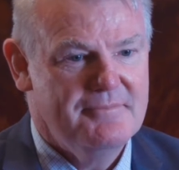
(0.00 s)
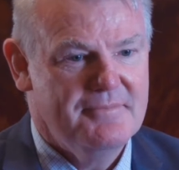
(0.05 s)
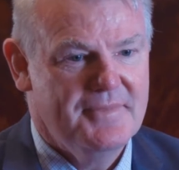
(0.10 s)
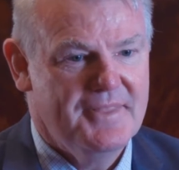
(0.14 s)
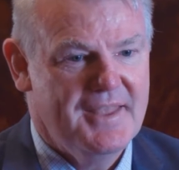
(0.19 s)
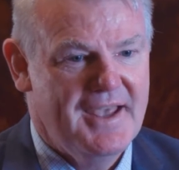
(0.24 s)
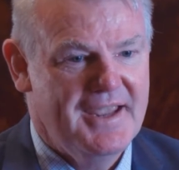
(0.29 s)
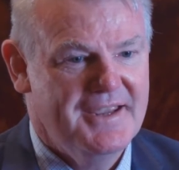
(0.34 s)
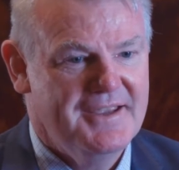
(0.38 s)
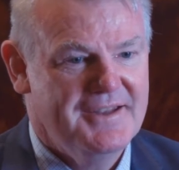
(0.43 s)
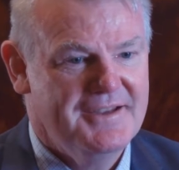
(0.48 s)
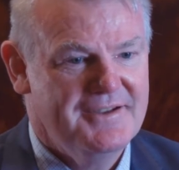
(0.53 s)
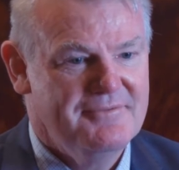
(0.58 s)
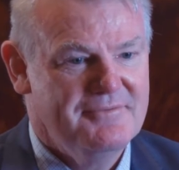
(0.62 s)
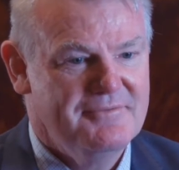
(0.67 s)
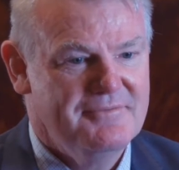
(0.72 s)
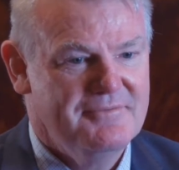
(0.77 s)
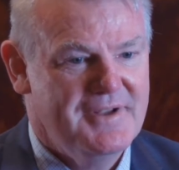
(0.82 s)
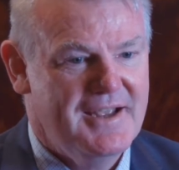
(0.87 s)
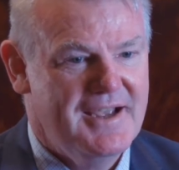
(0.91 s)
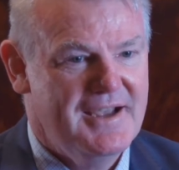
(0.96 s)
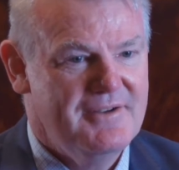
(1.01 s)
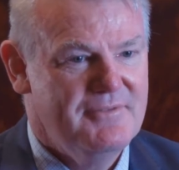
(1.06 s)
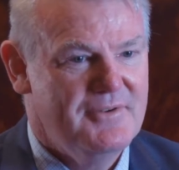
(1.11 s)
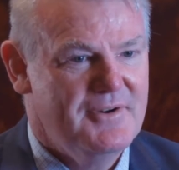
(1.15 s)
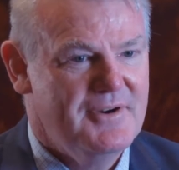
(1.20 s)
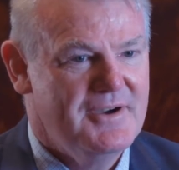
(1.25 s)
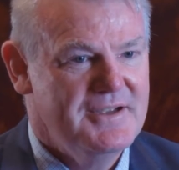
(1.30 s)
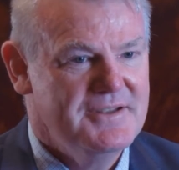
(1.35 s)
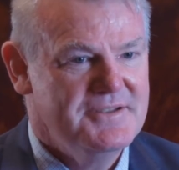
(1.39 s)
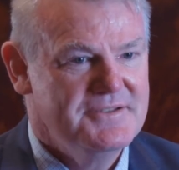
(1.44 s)
they can
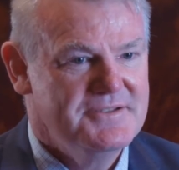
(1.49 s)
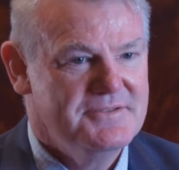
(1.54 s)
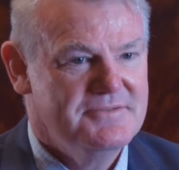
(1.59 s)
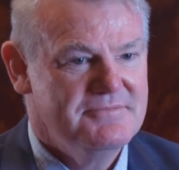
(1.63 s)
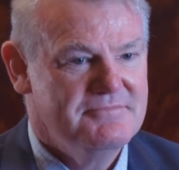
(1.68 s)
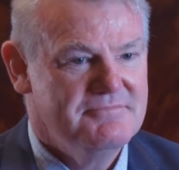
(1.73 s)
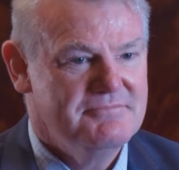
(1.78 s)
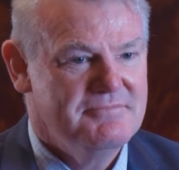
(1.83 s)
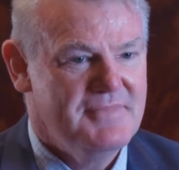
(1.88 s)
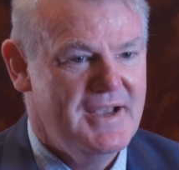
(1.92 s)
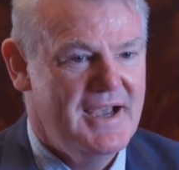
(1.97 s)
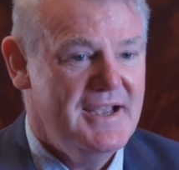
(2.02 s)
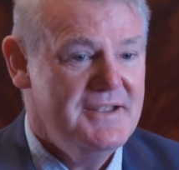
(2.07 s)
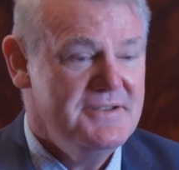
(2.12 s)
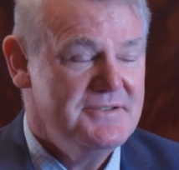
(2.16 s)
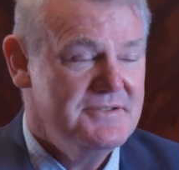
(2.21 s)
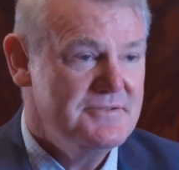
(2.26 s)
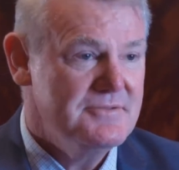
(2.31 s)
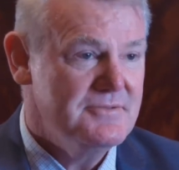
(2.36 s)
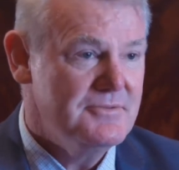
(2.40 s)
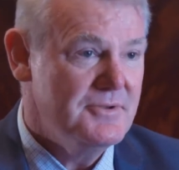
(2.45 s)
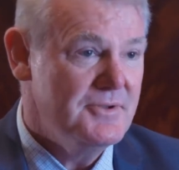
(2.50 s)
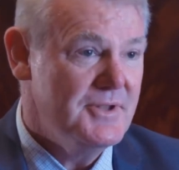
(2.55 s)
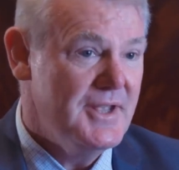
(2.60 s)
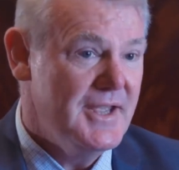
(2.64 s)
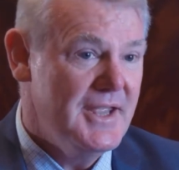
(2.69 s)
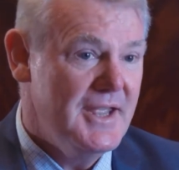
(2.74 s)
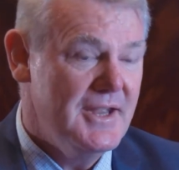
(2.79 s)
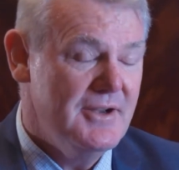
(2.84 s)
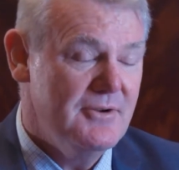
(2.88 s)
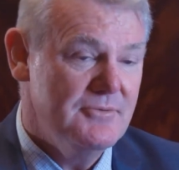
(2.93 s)
advise us,
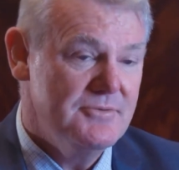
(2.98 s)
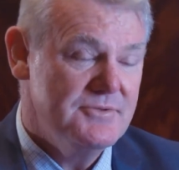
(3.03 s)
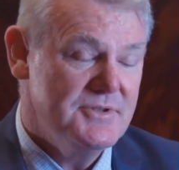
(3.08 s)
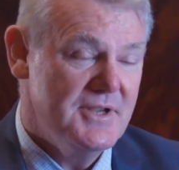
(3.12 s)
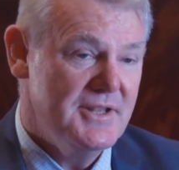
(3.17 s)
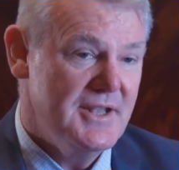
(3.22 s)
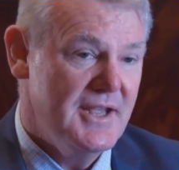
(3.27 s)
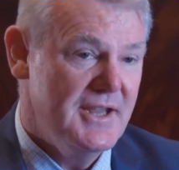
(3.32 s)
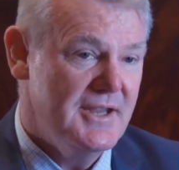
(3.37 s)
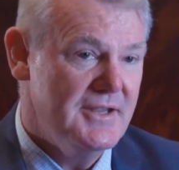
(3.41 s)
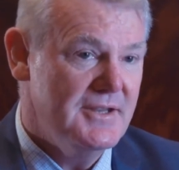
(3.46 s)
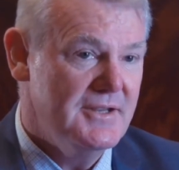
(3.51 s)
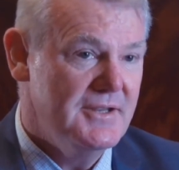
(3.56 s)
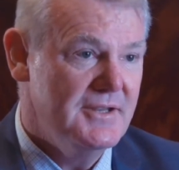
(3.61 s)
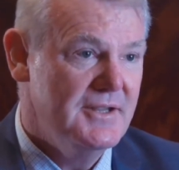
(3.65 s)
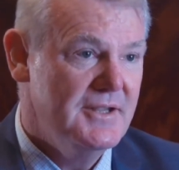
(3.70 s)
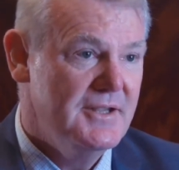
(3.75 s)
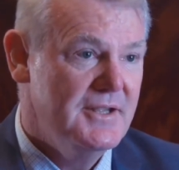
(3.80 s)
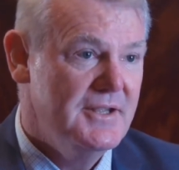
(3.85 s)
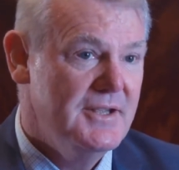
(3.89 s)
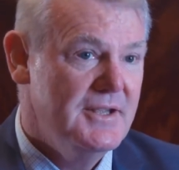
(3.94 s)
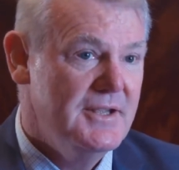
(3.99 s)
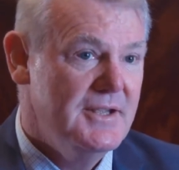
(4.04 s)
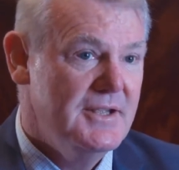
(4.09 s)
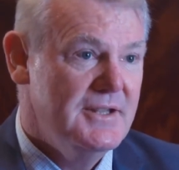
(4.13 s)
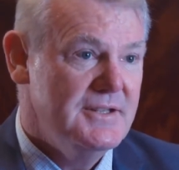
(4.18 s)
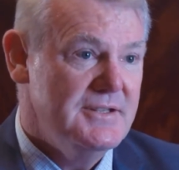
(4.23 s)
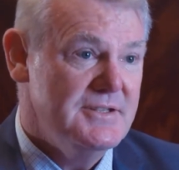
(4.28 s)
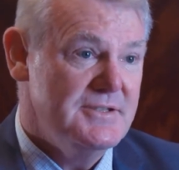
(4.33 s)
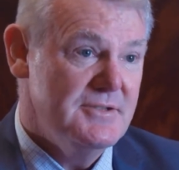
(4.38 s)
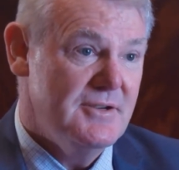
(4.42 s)
and also they can
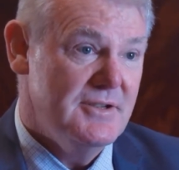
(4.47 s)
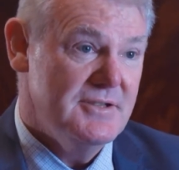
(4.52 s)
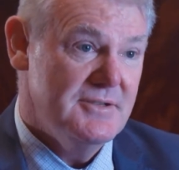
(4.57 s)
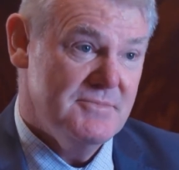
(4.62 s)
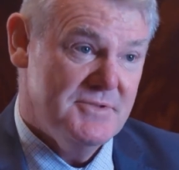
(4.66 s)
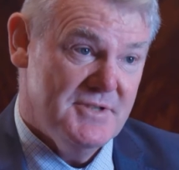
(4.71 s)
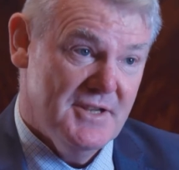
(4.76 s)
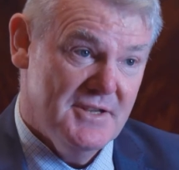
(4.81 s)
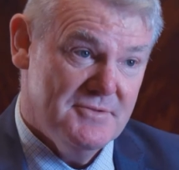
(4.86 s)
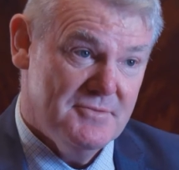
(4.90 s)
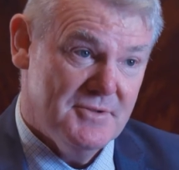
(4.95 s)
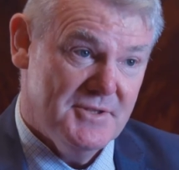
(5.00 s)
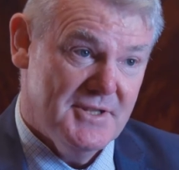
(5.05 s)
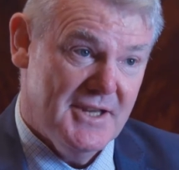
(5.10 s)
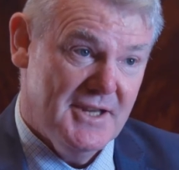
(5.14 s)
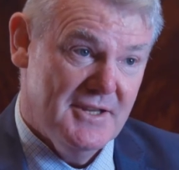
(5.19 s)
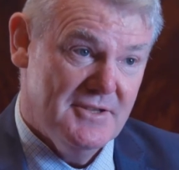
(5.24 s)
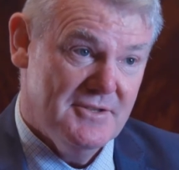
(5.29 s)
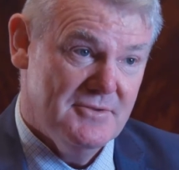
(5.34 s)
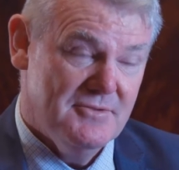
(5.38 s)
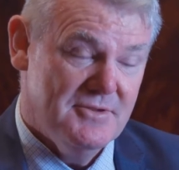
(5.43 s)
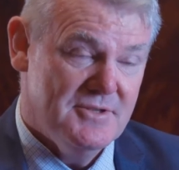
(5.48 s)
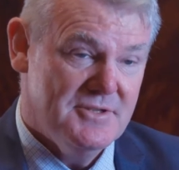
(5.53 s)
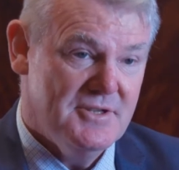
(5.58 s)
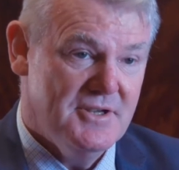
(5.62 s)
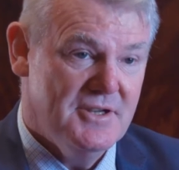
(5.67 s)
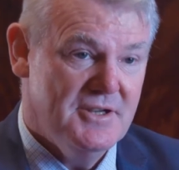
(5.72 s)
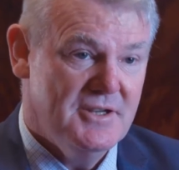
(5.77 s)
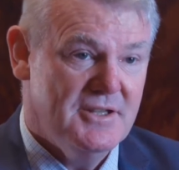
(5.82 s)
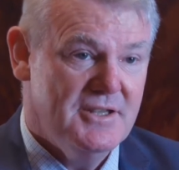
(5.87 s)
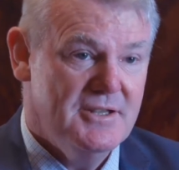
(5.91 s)
decide themselves what they can do
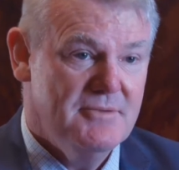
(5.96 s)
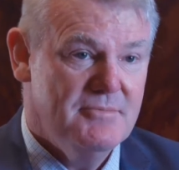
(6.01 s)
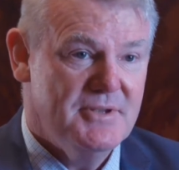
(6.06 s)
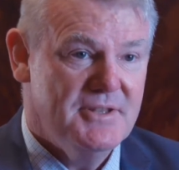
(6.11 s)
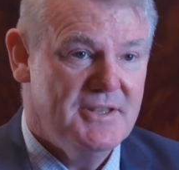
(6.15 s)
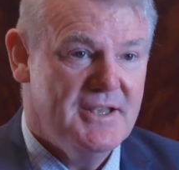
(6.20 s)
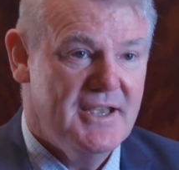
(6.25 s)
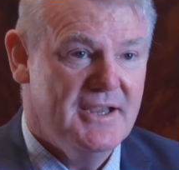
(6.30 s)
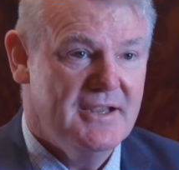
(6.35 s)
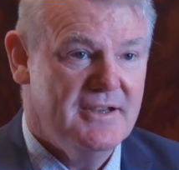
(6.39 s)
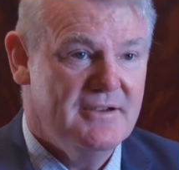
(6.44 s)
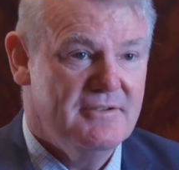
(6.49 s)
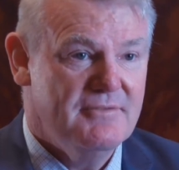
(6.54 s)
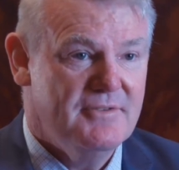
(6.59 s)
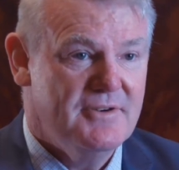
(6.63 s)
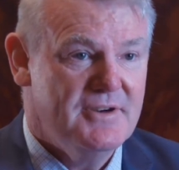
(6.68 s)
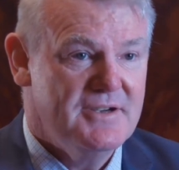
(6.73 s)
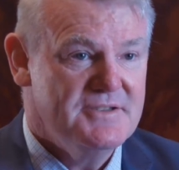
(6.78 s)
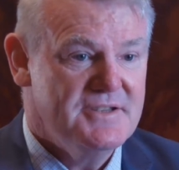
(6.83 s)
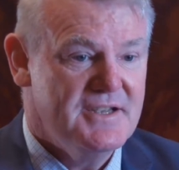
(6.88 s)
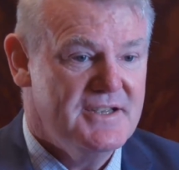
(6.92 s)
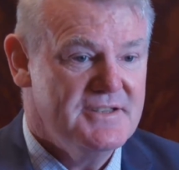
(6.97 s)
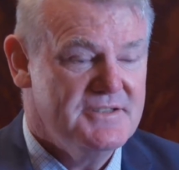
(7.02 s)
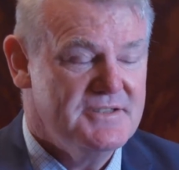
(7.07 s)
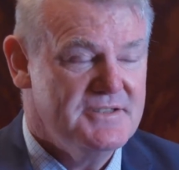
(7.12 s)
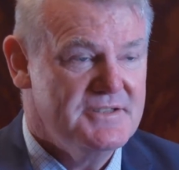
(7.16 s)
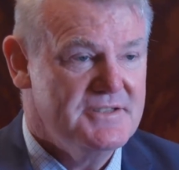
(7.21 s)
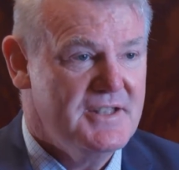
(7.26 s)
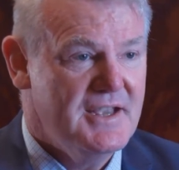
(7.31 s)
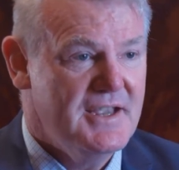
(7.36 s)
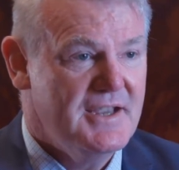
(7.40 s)
internally, but they can advise us as
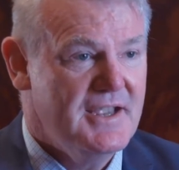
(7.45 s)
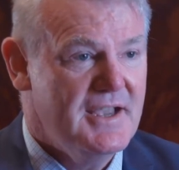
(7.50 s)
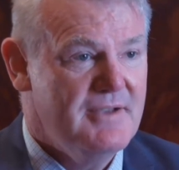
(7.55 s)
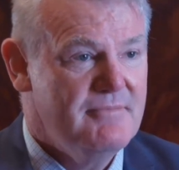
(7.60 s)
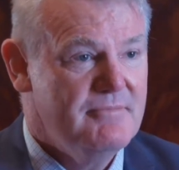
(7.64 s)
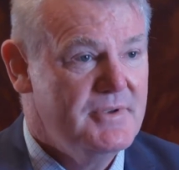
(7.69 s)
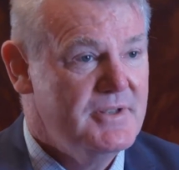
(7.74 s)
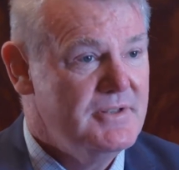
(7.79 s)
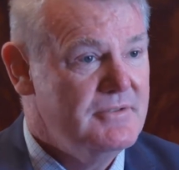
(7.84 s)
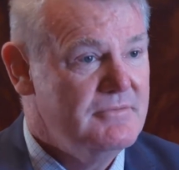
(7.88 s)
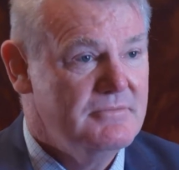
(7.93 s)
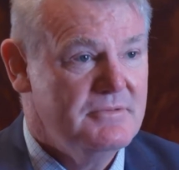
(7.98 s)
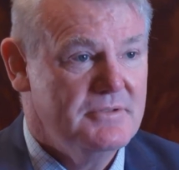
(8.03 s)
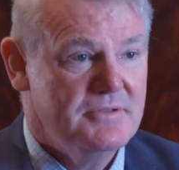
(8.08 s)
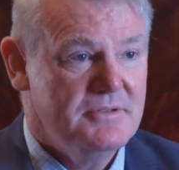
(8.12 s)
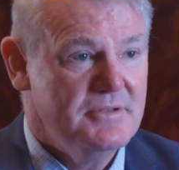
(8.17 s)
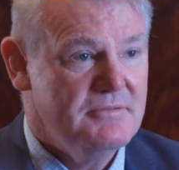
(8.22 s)
a state government